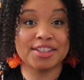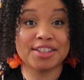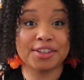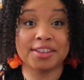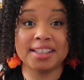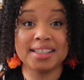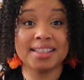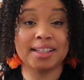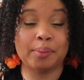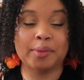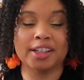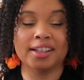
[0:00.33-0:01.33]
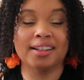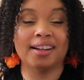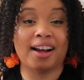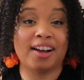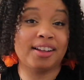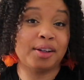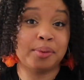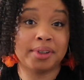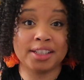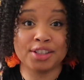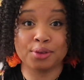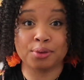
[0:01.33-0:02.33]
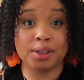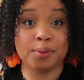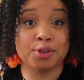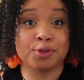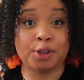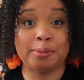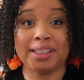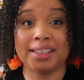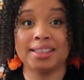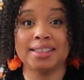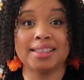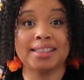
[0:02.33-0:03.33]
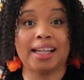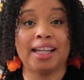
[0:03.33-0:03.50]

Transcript: So this summer, all I wanted to read was romance,